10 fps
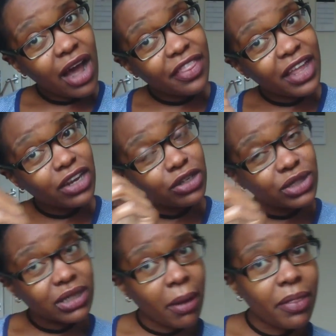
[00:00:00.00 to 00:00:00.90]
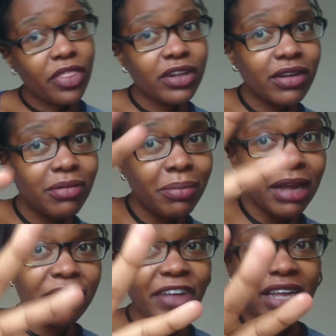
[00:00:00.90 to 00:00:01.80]
I then use
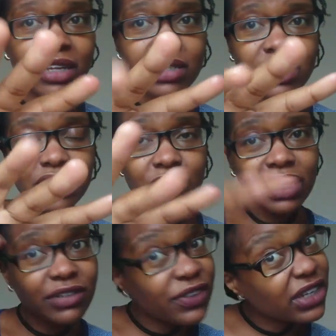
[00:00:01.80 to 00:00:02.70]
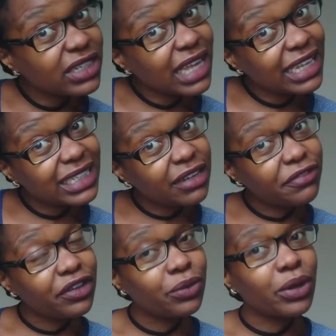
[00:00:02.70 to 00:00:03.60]
my fingers, so these fingers, as
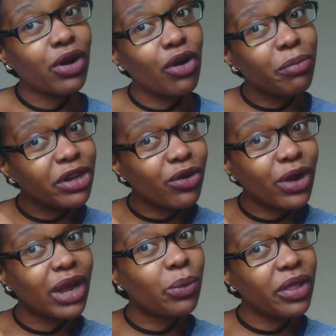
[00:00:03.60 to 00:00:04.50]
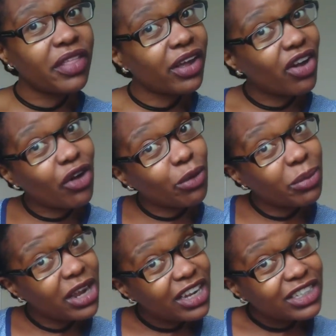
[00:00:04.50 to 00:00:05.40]
if you were combing your hair with a comb.